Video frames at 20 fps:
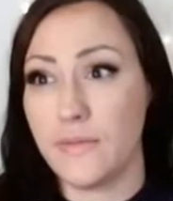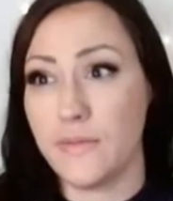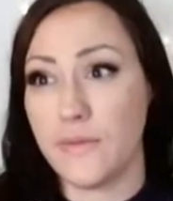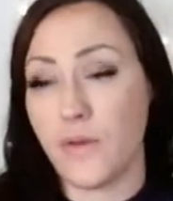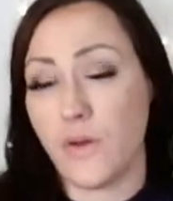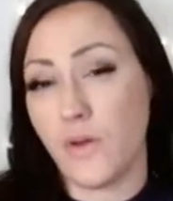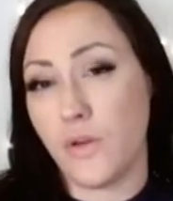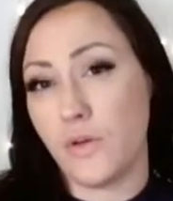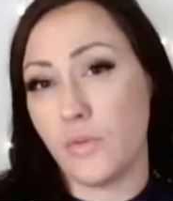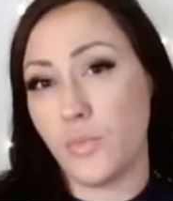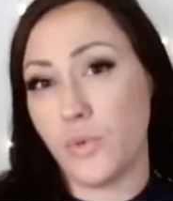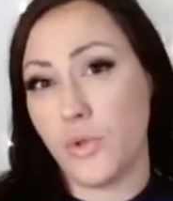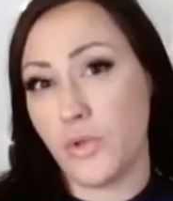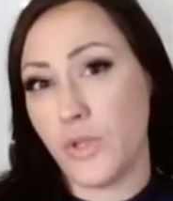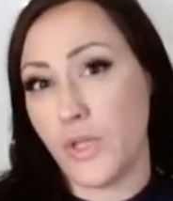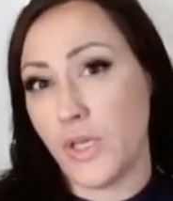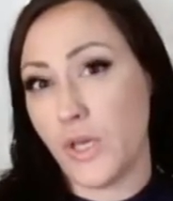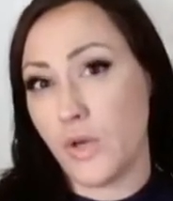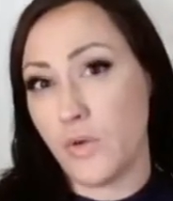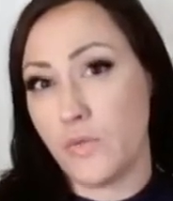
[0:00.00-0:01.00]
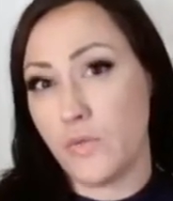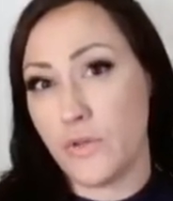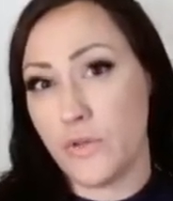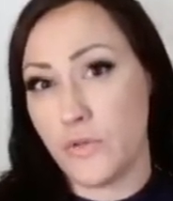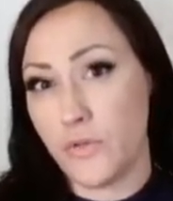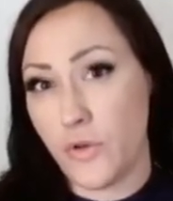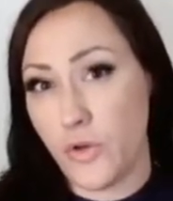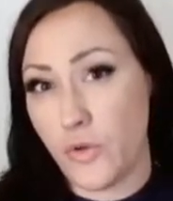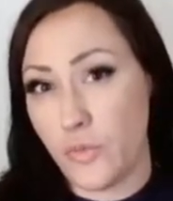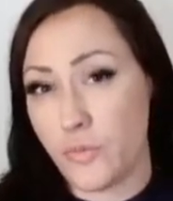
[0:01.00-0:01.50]
kind of work it over the
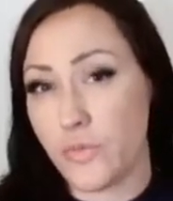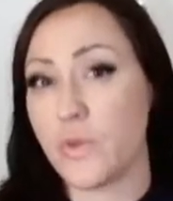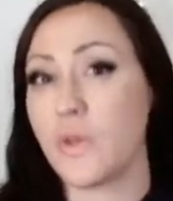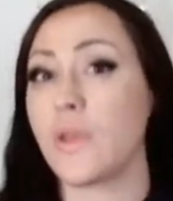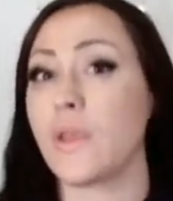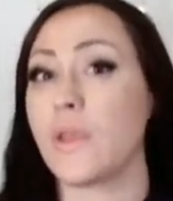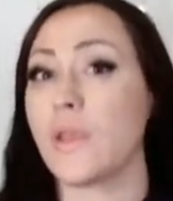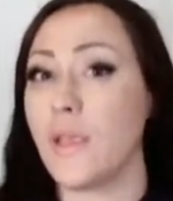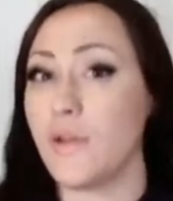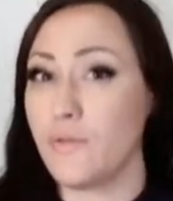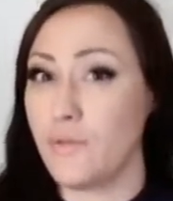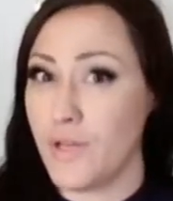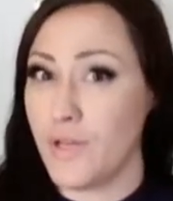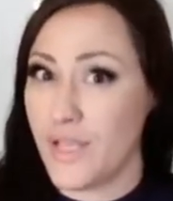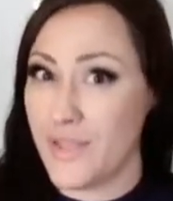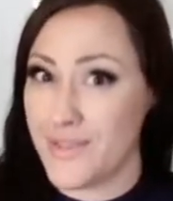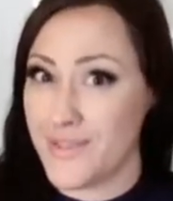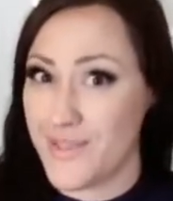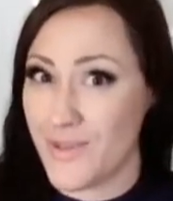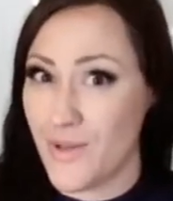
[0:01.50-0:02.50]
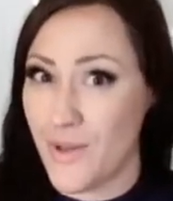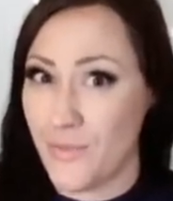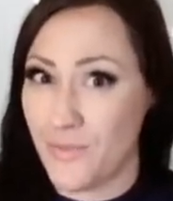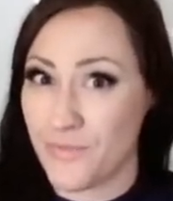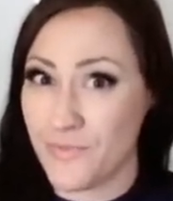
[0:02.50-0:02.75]
top every other time.